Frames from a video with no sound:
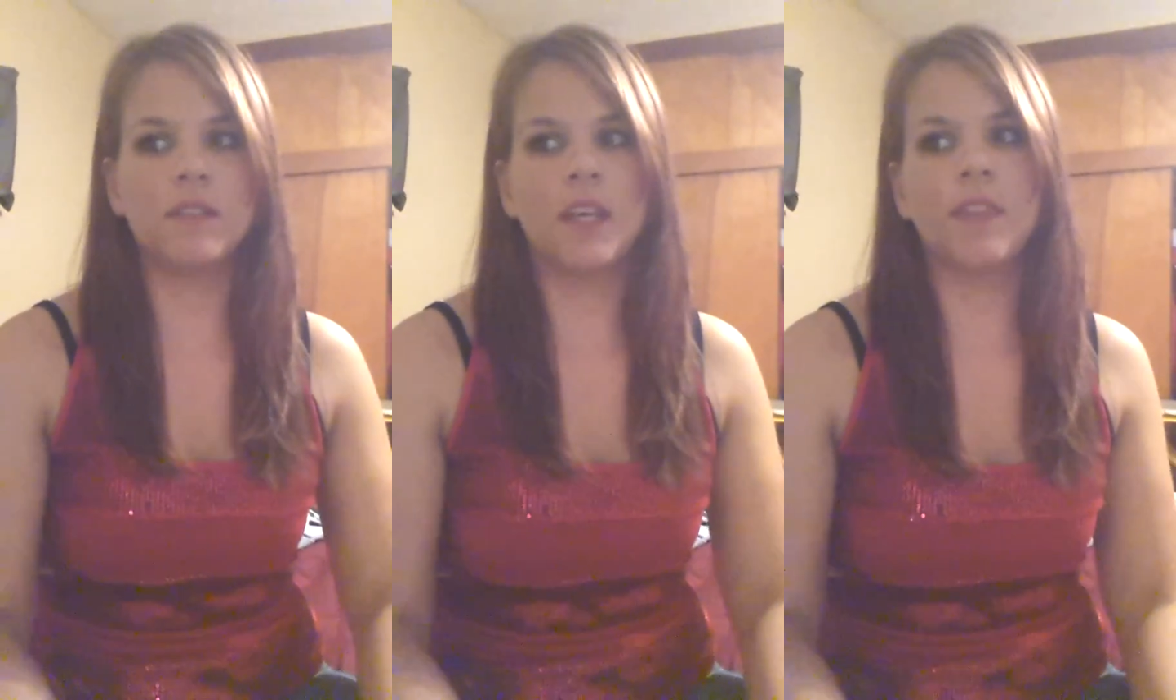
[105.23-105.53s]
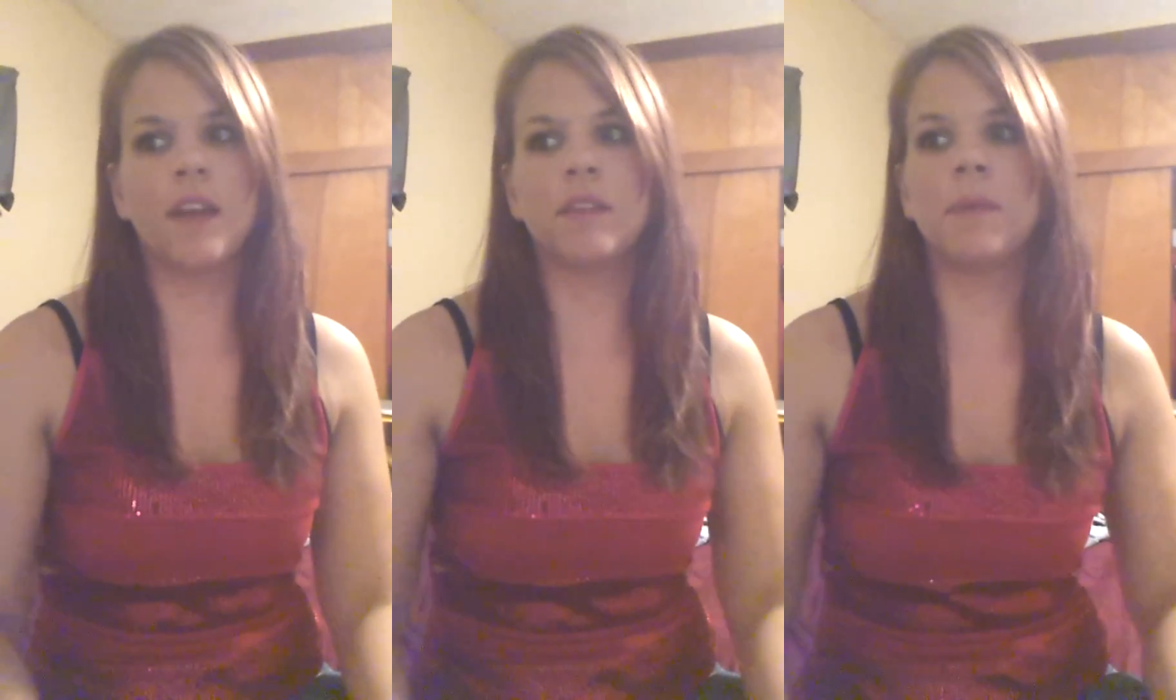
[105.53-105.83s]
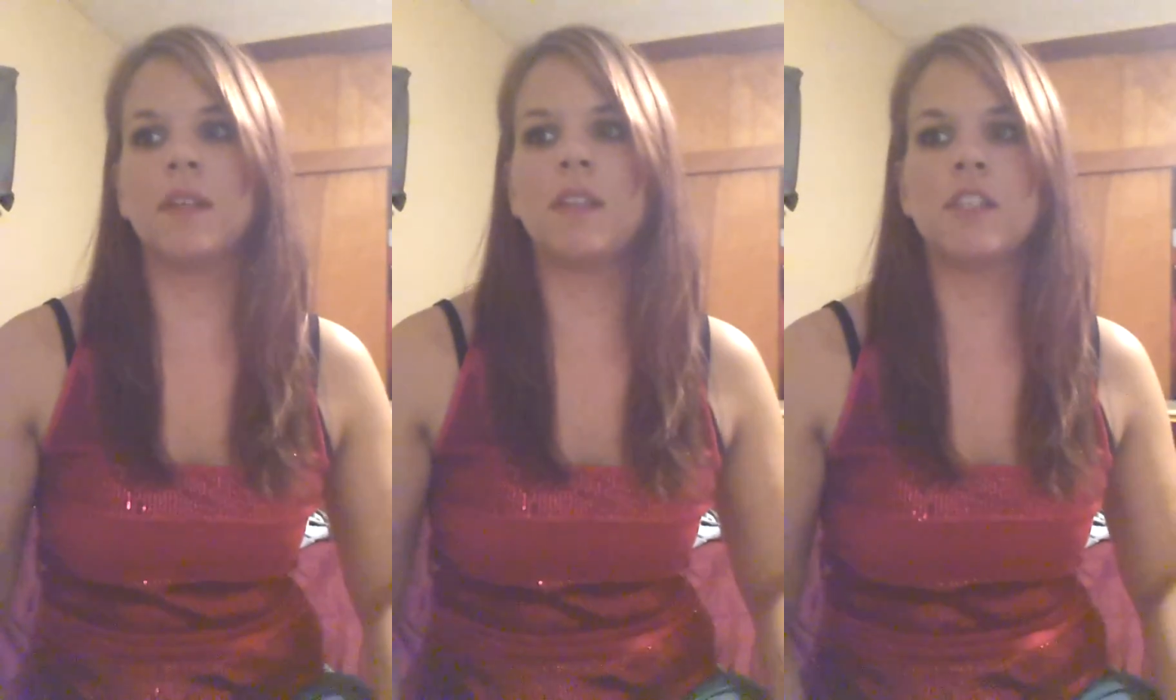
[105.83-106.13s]
Take the
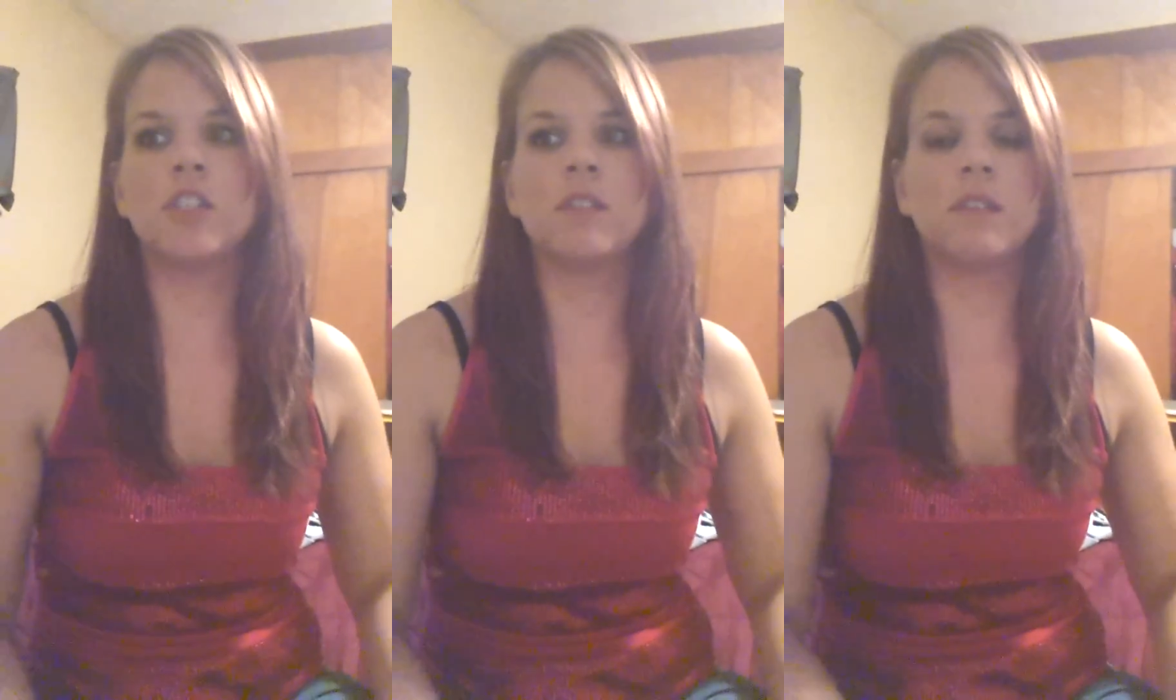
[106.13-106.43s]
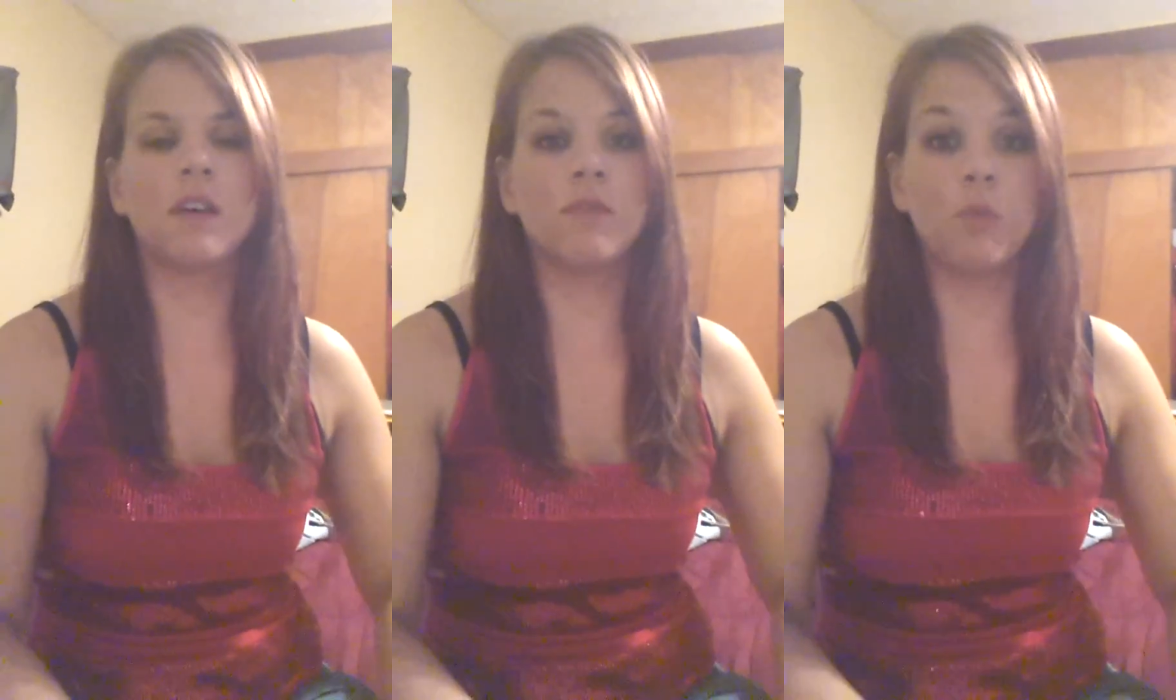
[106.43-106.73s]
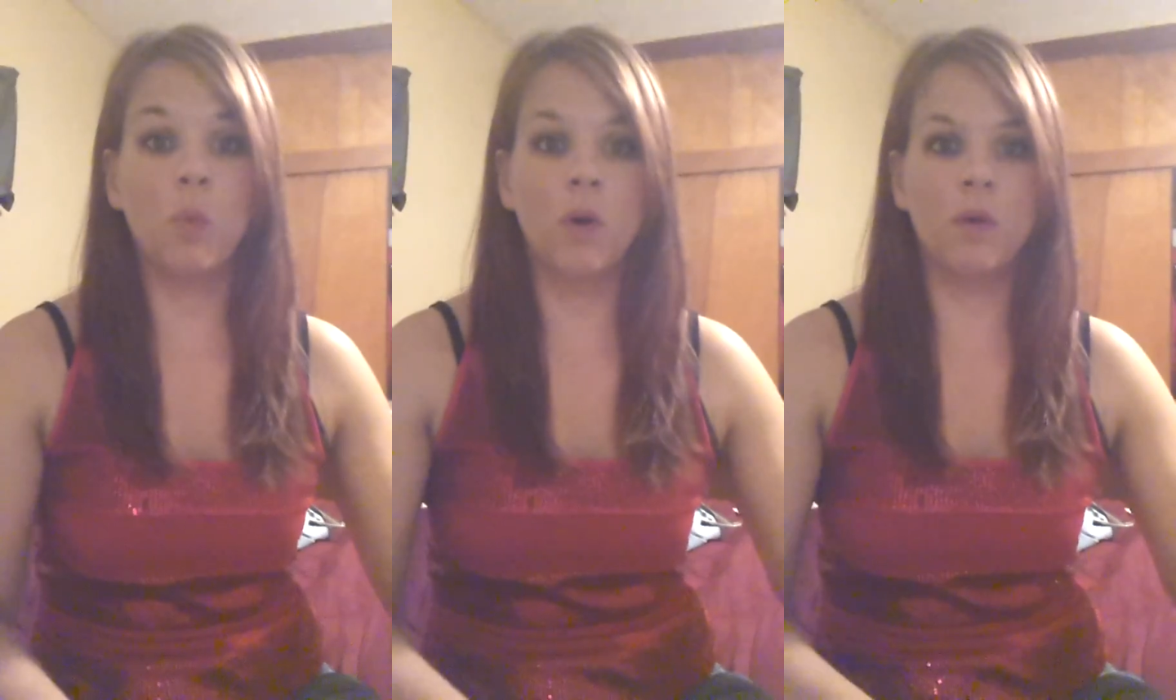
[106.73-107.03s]
expectations of,
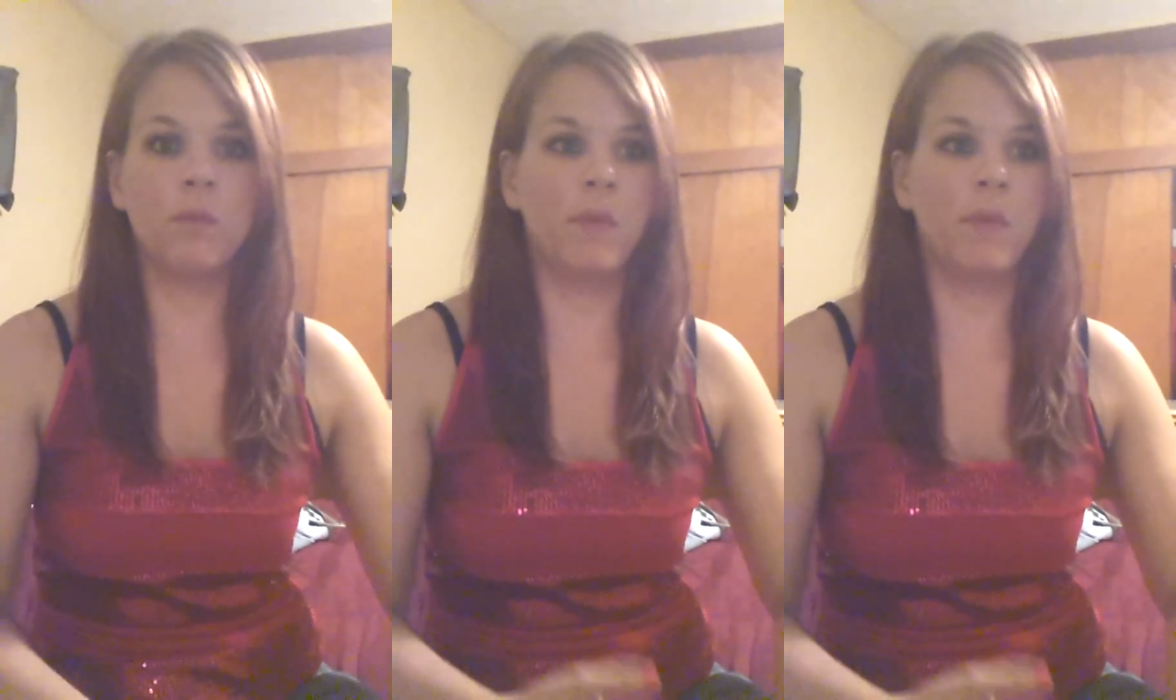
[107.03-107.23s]
well,